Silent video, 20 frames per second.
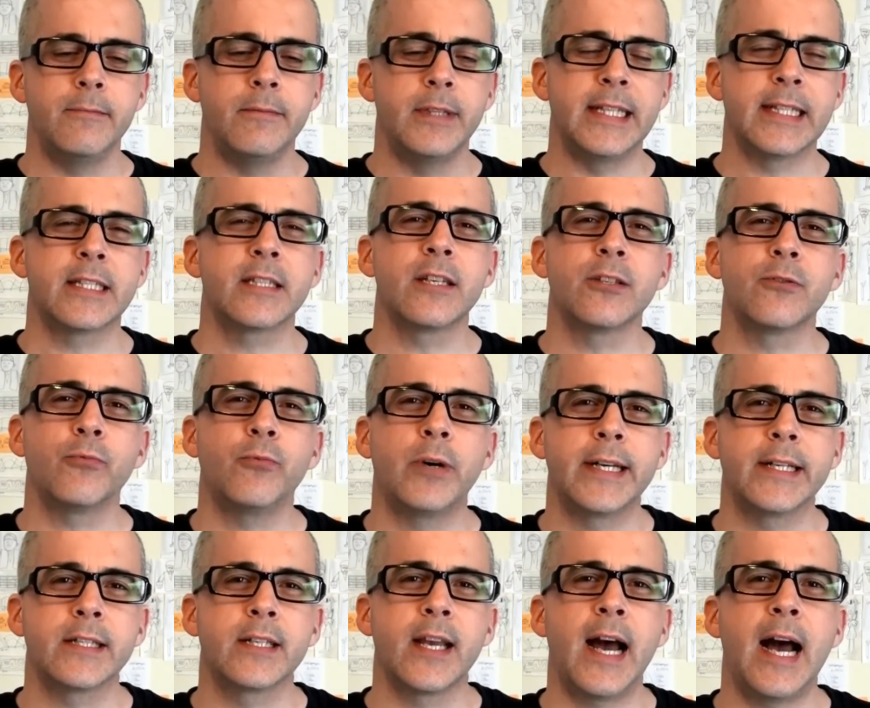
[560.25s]
This is
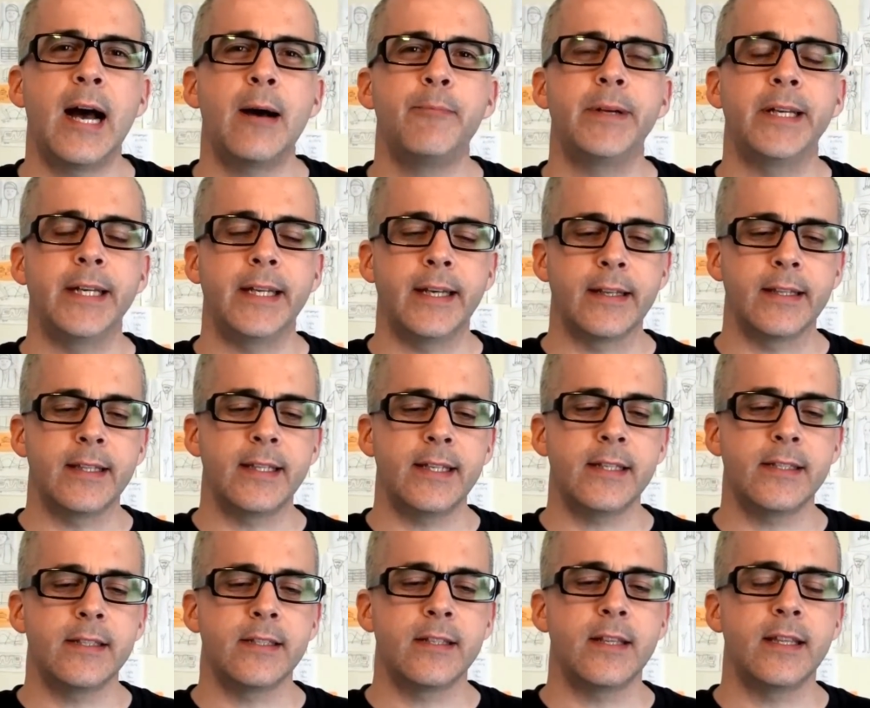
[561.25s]
what is happening.
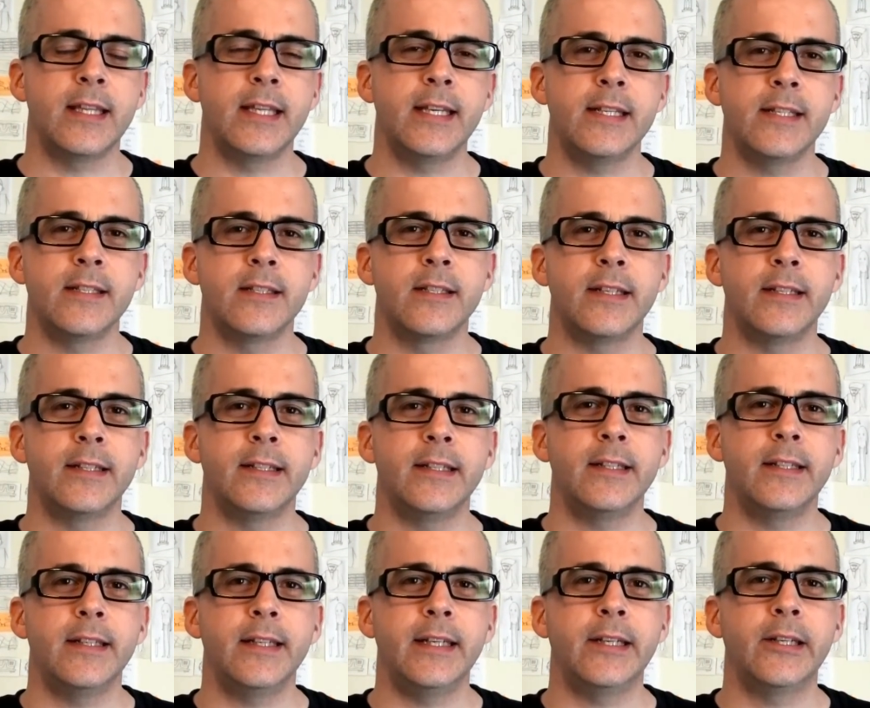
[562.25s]
These
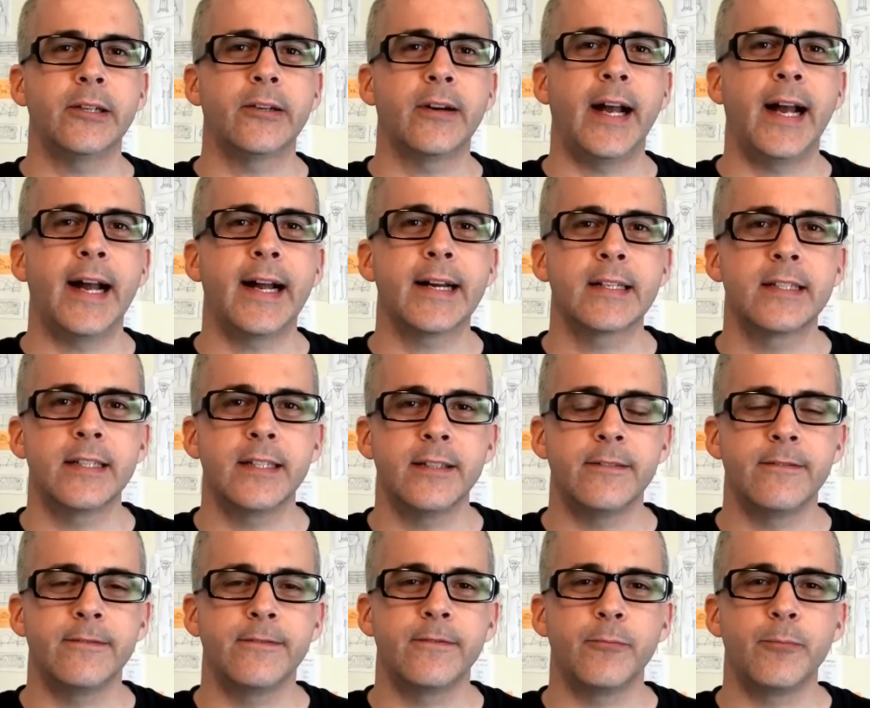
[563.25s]

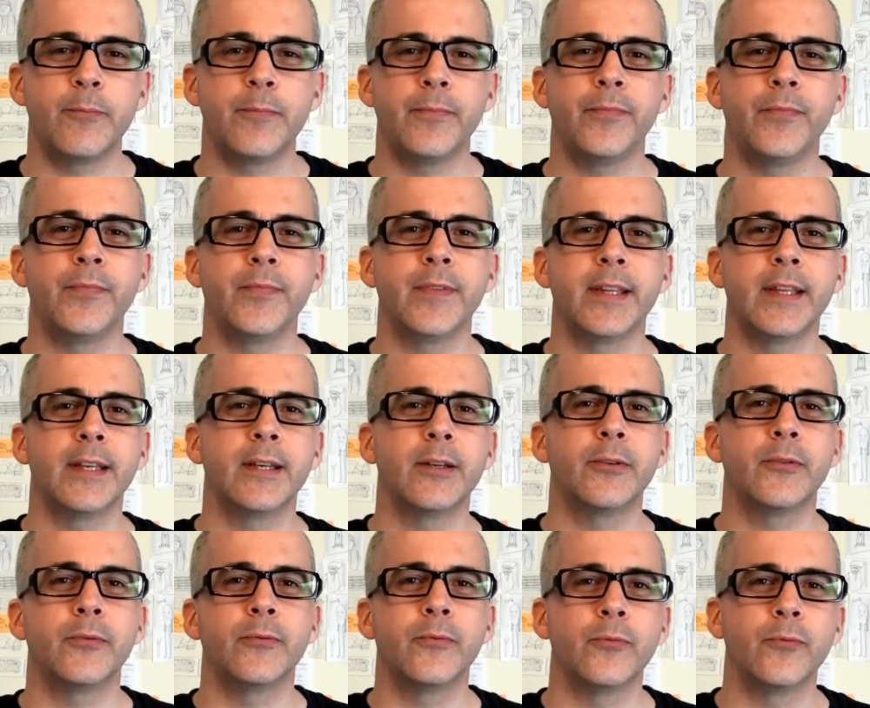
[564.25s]
interactive
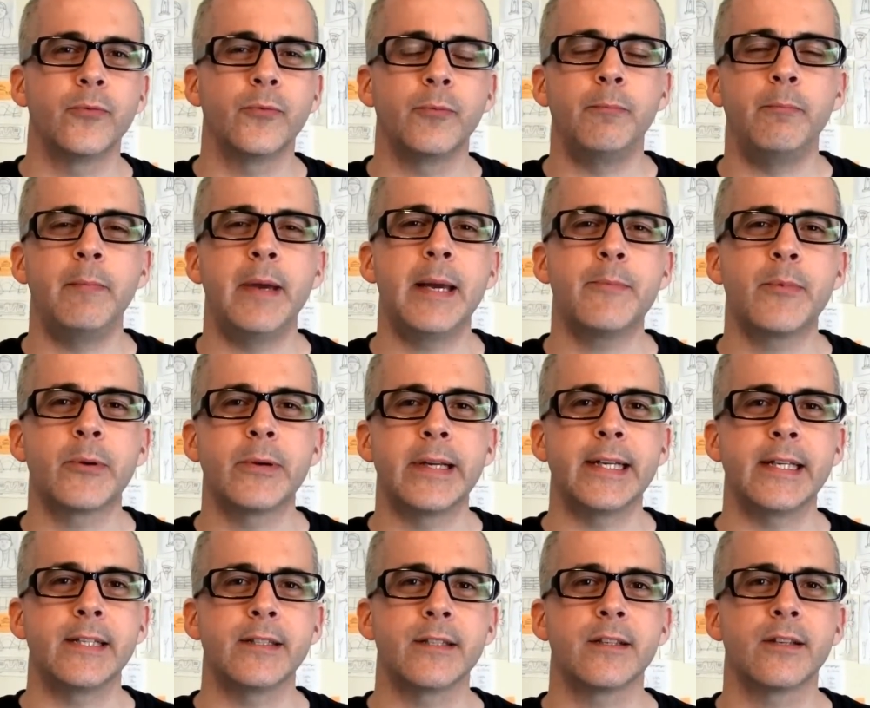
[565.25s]

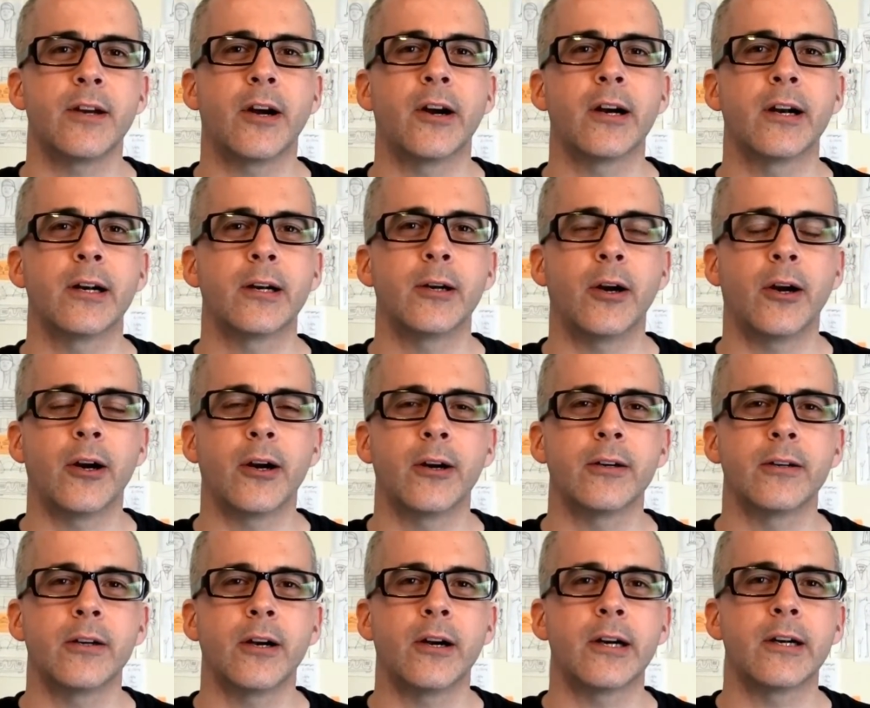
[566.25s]
memories
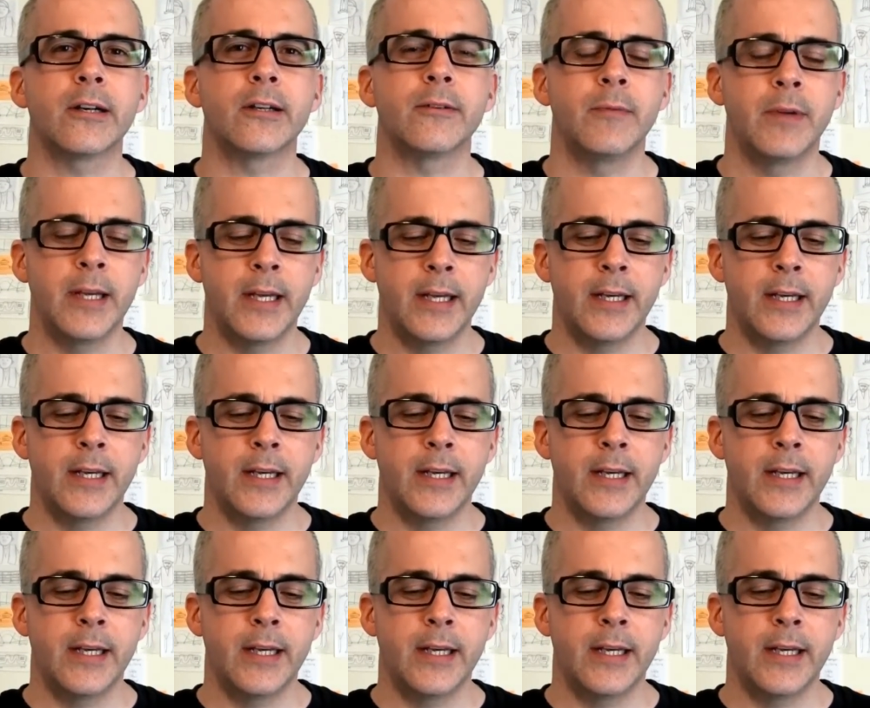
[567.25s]
are